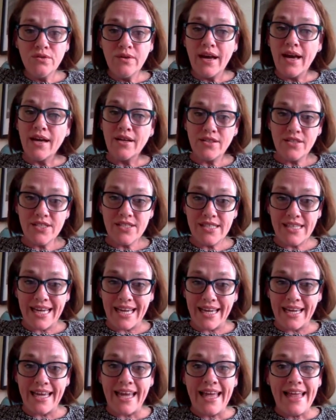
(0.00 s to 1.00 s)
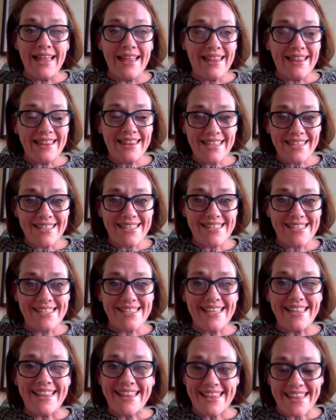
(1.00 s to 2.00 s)
how to say
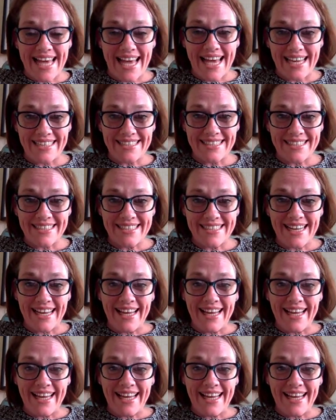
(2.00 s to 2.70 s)
this, that,